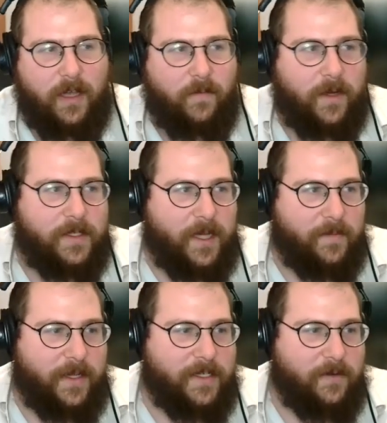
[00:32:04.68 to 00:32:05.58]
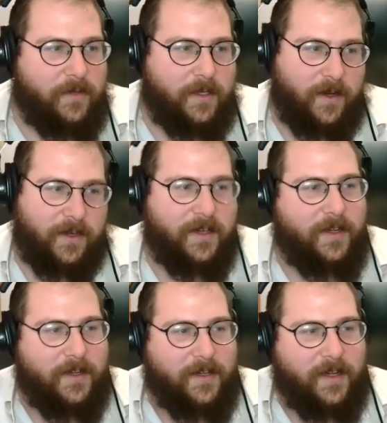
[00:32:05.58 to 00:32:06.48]
on WhatsApp. That's how we talked.
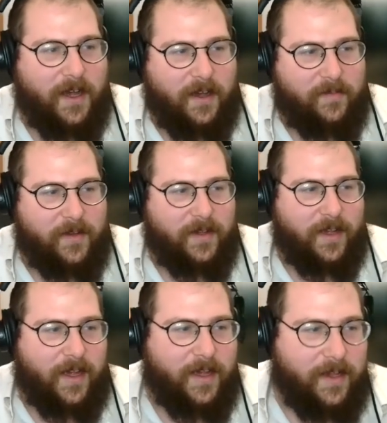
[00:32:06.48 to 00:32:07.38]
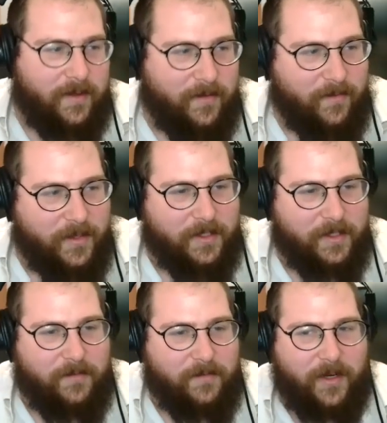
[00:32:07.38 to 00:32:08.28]

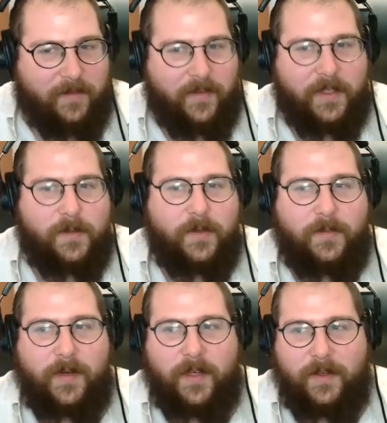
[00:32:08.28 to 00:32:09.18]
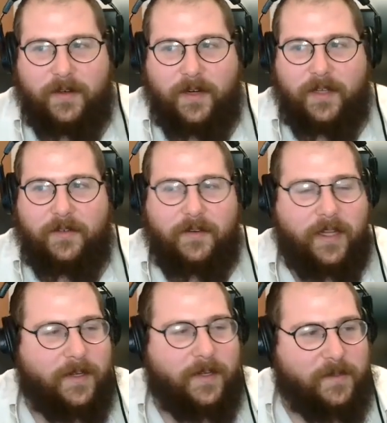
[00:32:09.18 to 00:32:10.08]
Originally we were on Facebook, but you don't
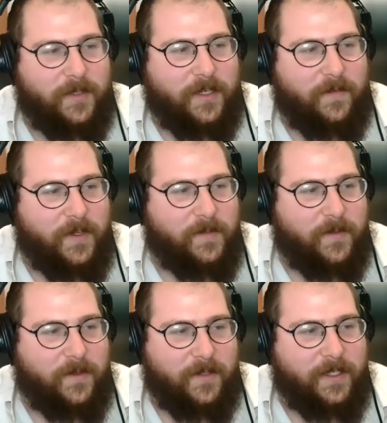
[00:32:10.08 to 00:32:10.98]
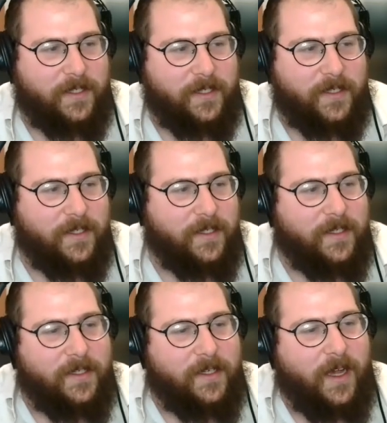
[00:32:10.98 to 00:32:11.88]
hang out so much on Facebook or LinkedIn.
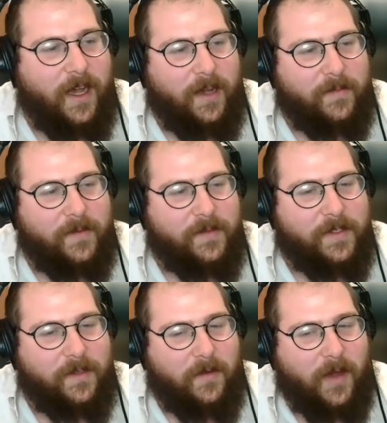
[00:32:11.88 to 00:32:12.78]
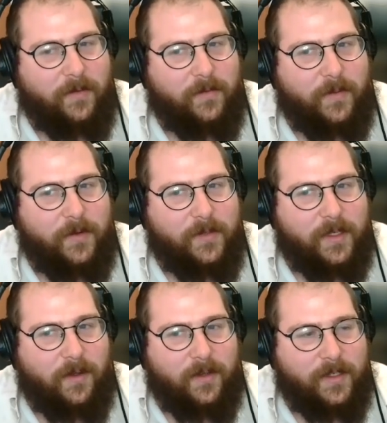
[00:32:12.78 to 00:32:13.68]
So I will
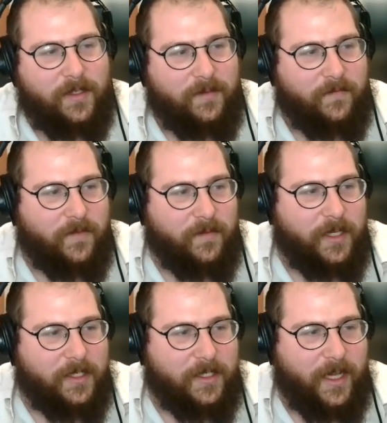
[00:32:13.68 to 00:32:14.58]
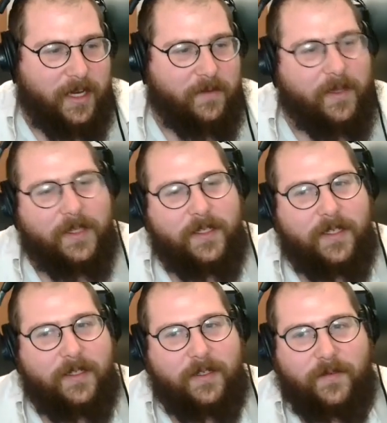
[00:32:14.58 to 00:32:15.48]
post all his information
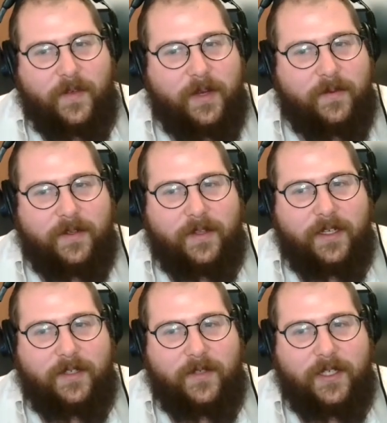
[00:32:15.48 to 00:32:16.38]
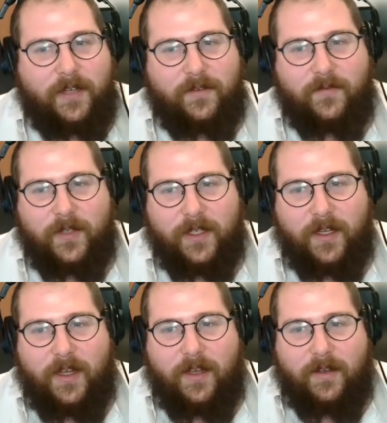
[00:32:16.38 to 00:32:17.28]
anyways. So if anybody would like to reach out to Rick,
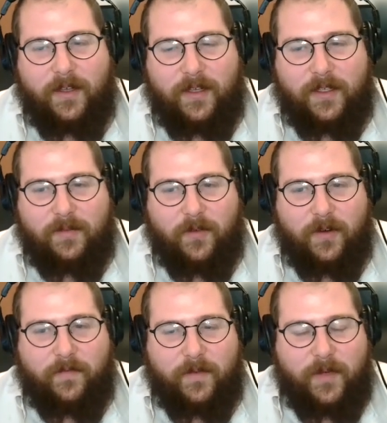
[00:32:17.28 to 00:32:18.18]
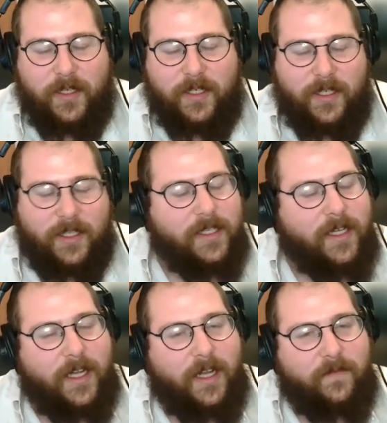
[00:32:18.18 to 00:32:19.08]
get some more information,
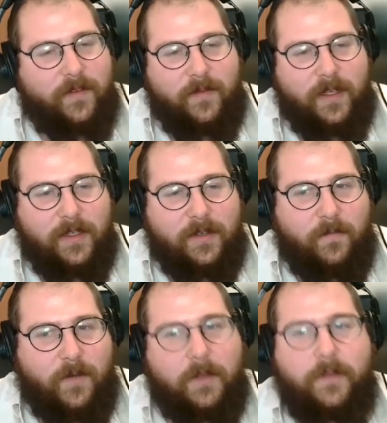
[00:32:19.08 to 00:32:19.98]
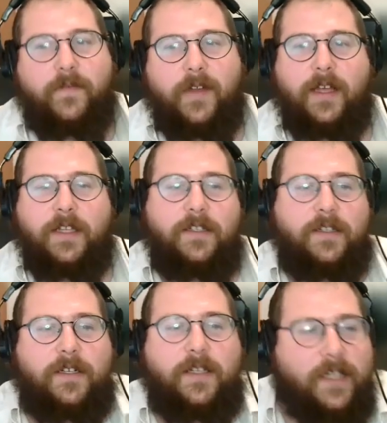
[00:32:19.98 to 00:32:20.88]
insight out of him, he's a wealth of
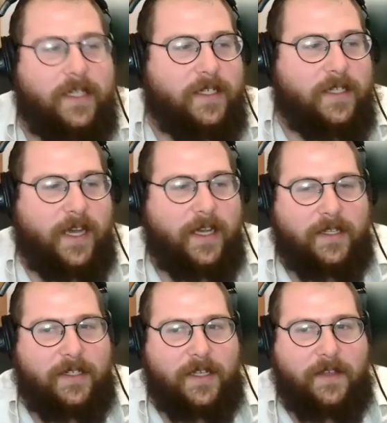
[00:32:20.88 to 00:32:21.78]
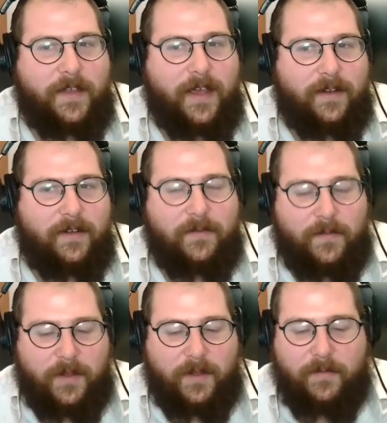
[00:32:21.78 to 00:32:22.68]
knowledge. I can say that
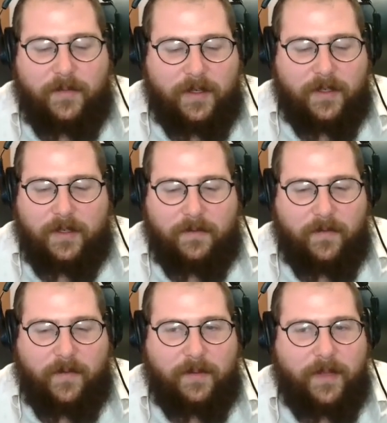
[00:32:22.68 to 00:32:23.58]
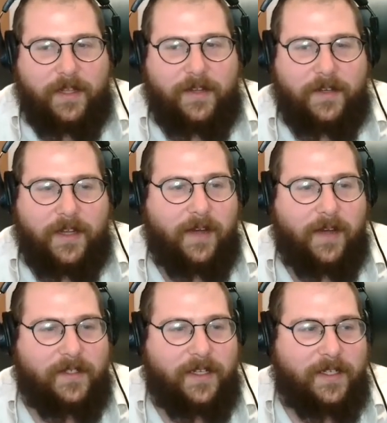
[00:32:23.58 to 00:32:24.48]
because we've had many good
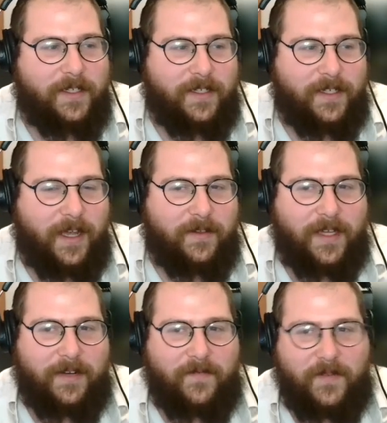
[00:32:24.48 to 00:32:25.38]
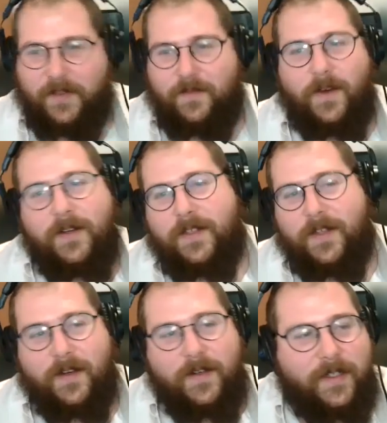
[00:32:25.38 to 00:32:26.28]
conversations outside of this one.
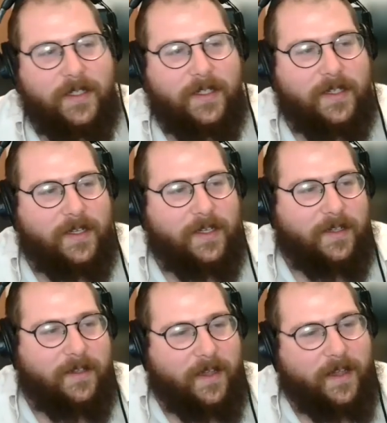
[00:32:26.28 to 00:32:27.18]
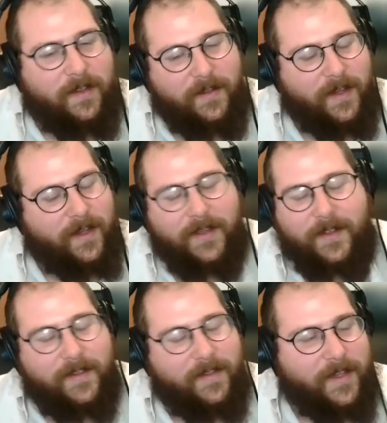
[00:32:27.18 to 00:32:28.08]
So yeah,
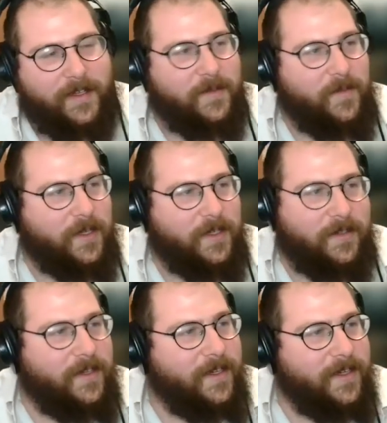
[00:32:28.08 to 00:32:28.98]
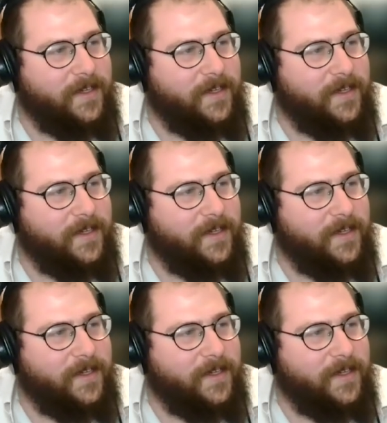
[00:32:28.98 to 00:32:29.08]
thanks so much, dude.